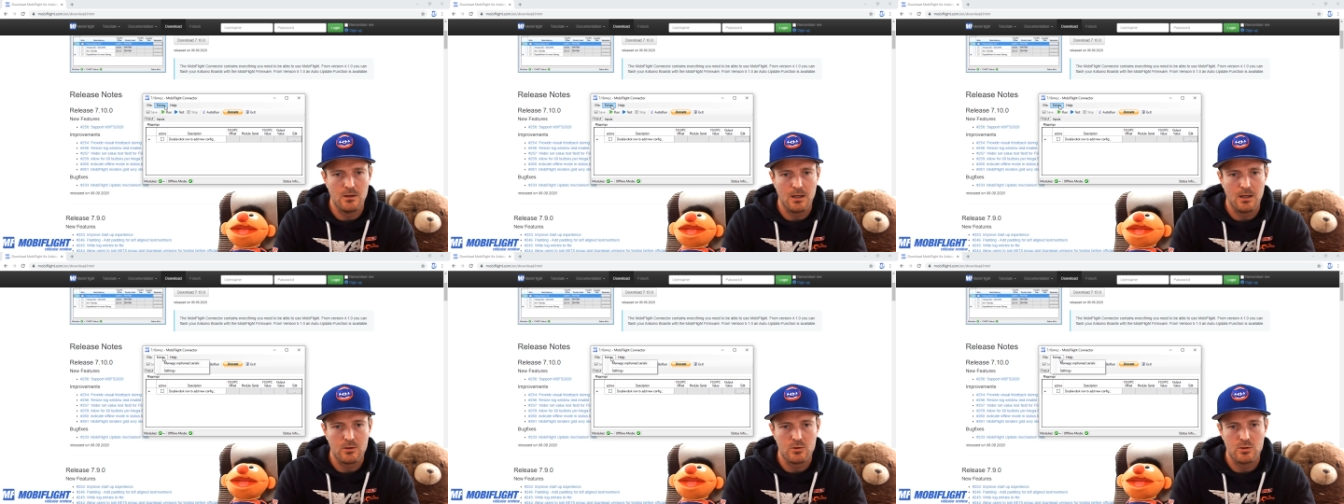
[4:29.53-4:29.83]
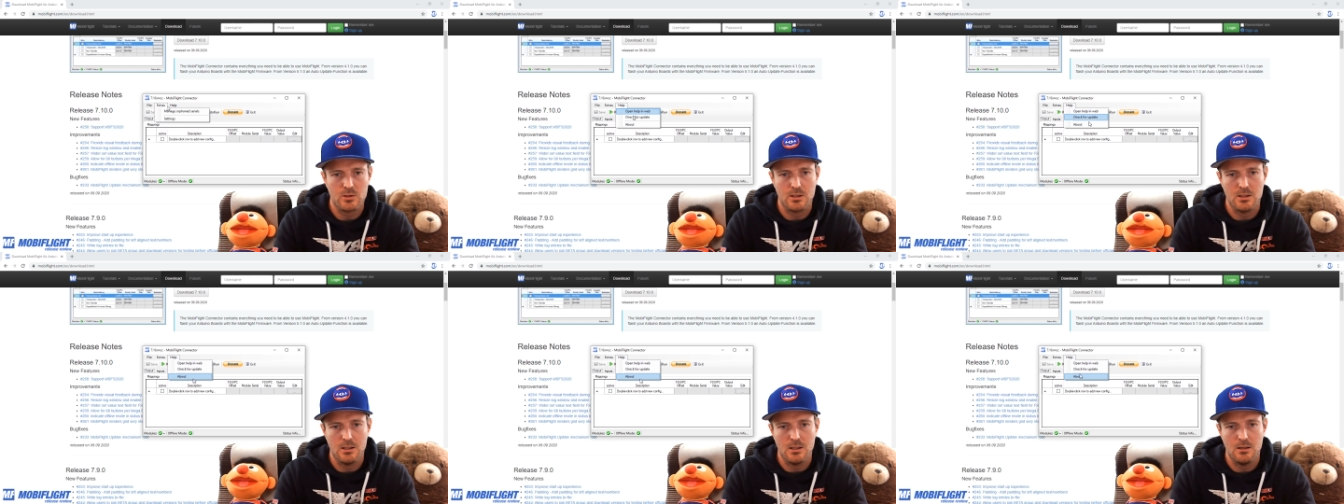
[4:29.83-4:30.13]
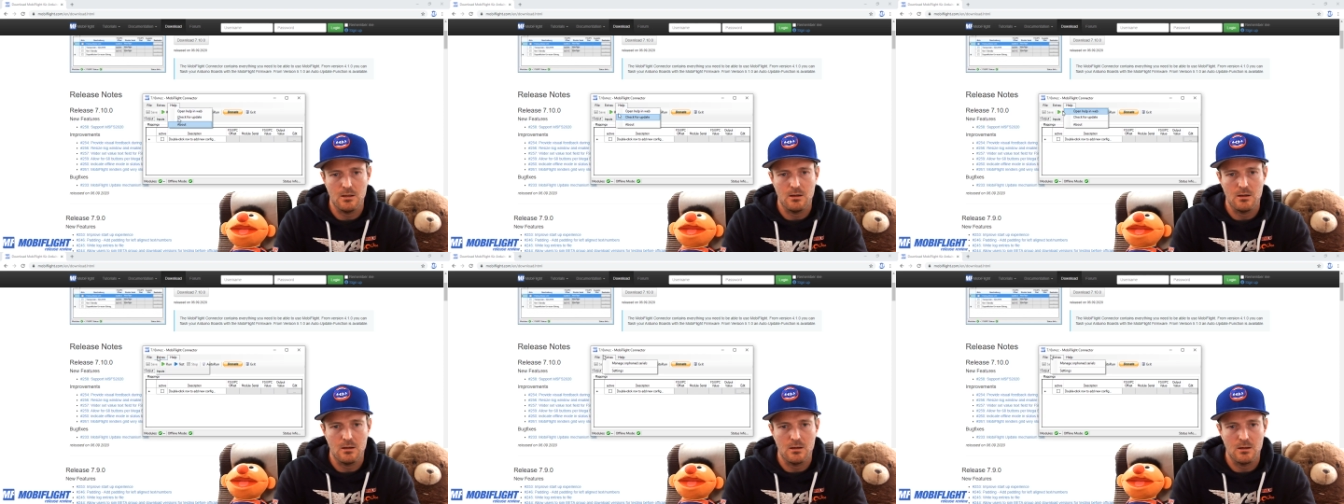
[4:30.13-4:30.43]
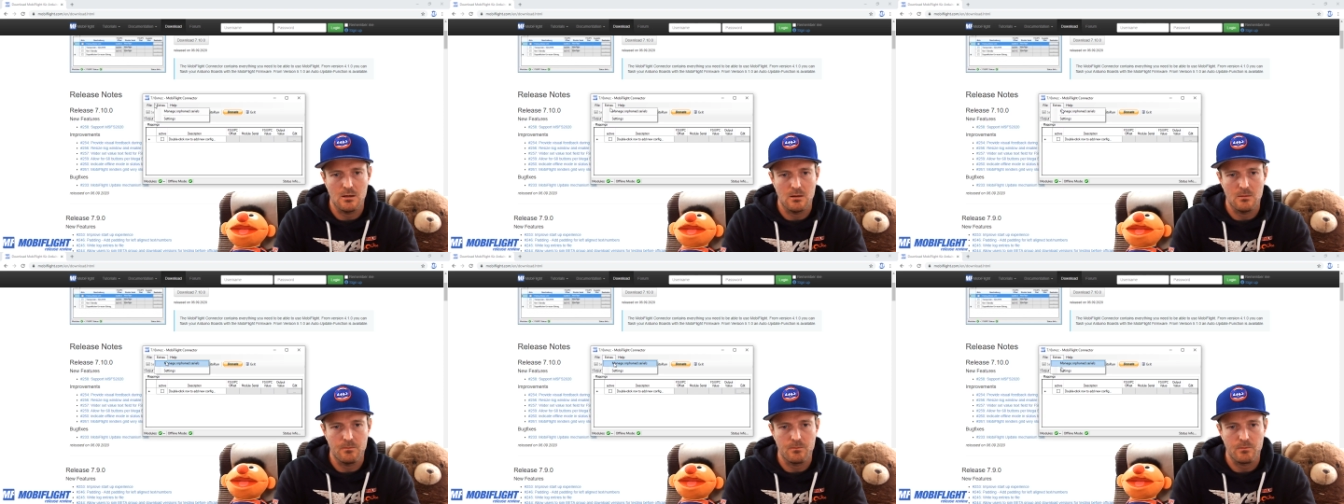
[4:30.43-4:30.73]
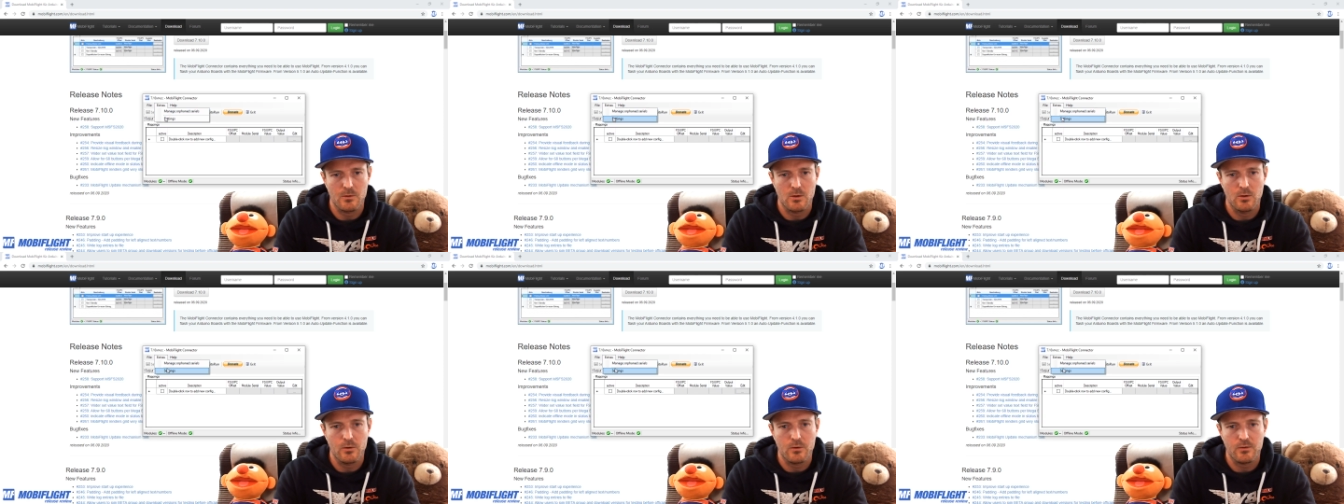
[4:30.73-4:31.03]
actually um,
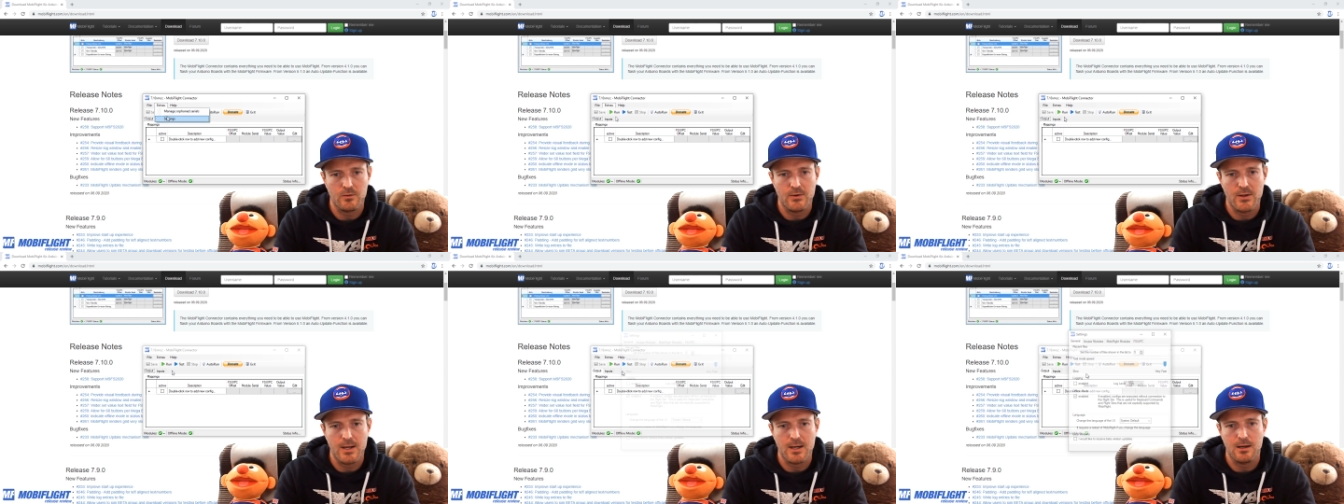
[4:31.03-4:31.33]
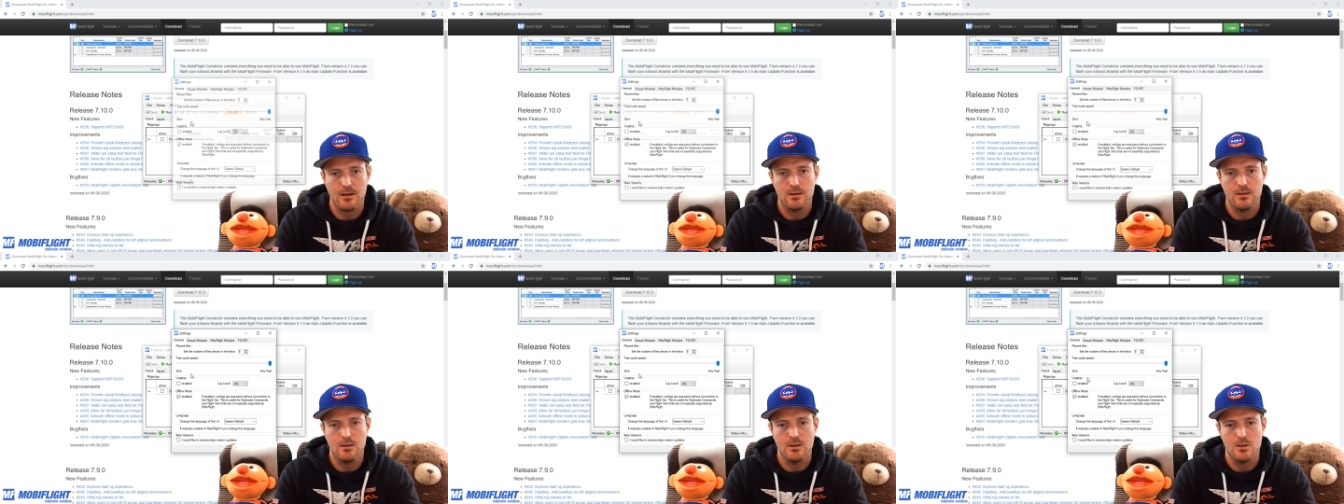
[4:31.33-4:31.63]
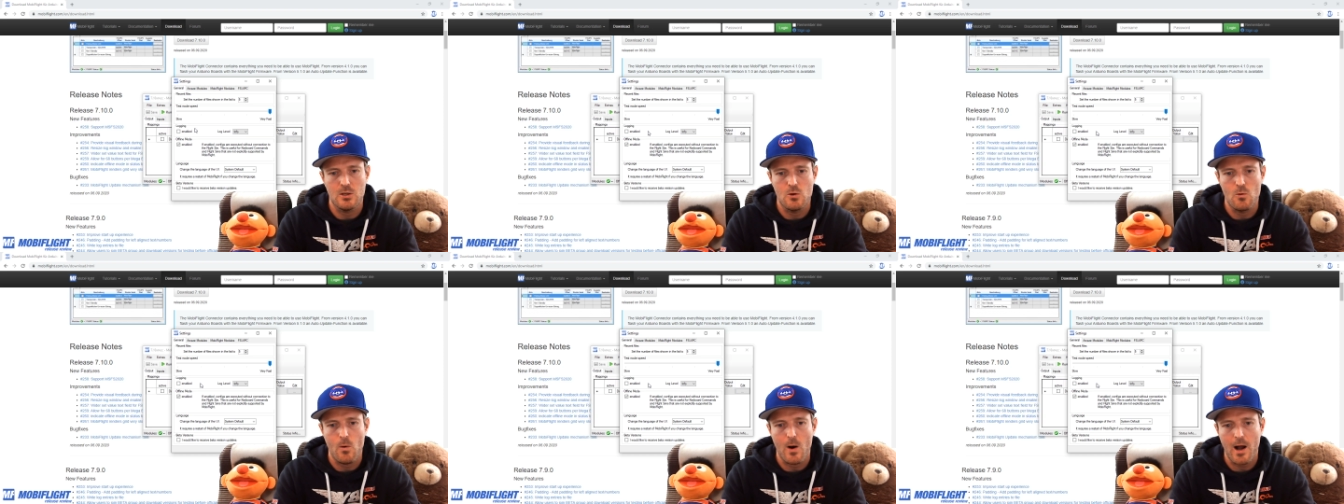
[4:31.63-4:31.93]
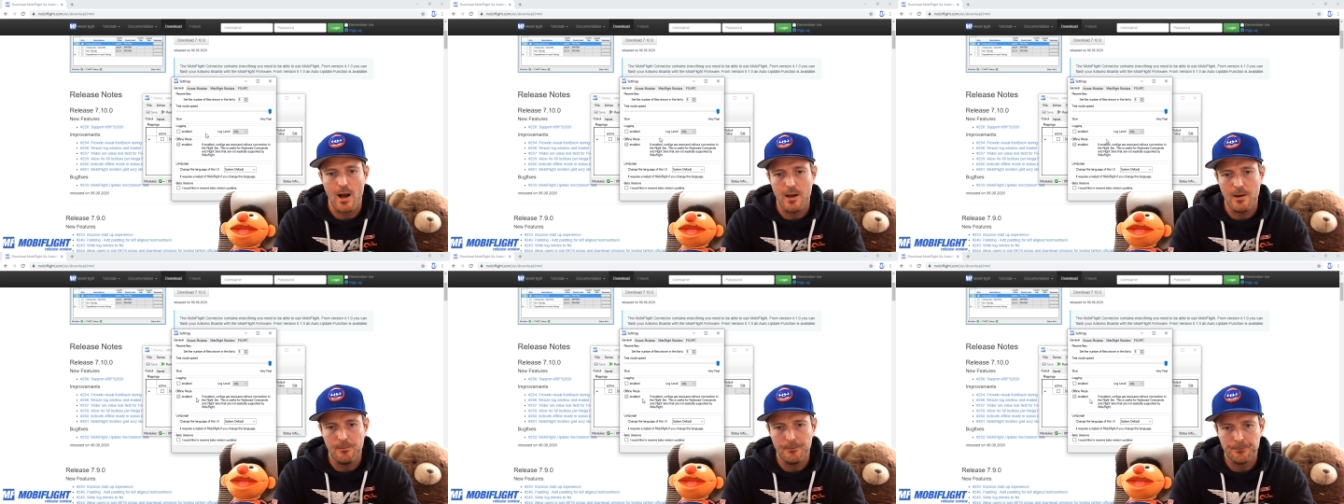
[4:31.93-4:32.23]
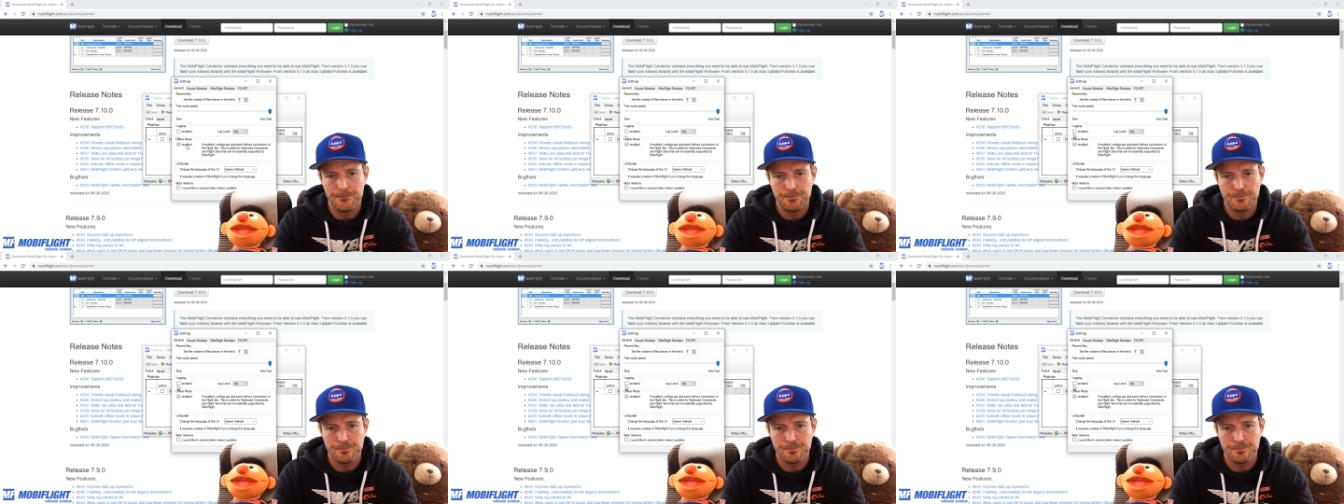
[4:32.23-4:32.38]
looks like in the UI.